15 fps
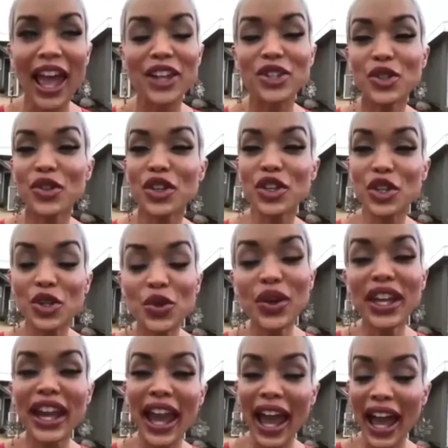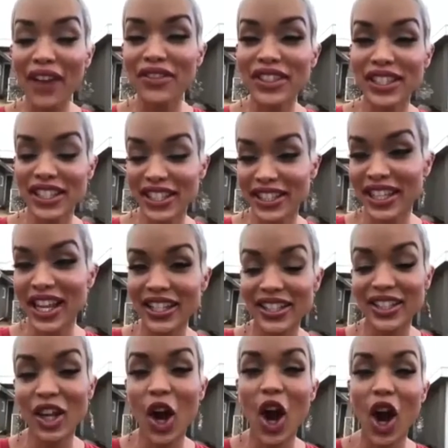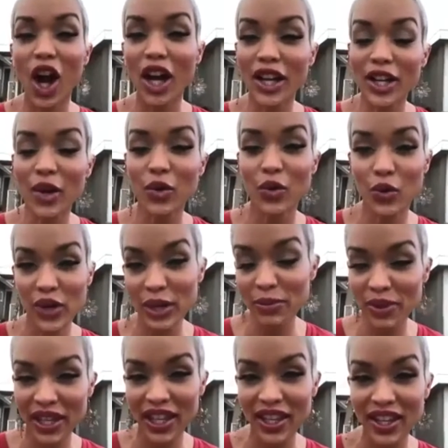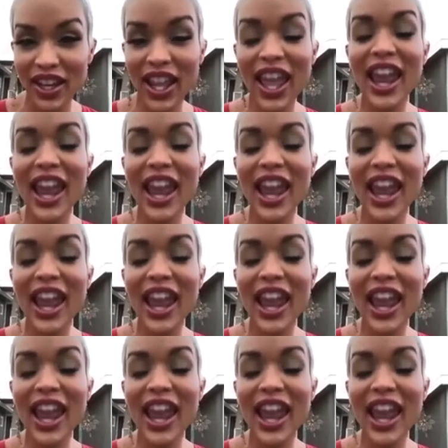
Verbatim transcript: And so that you can have success on repeat.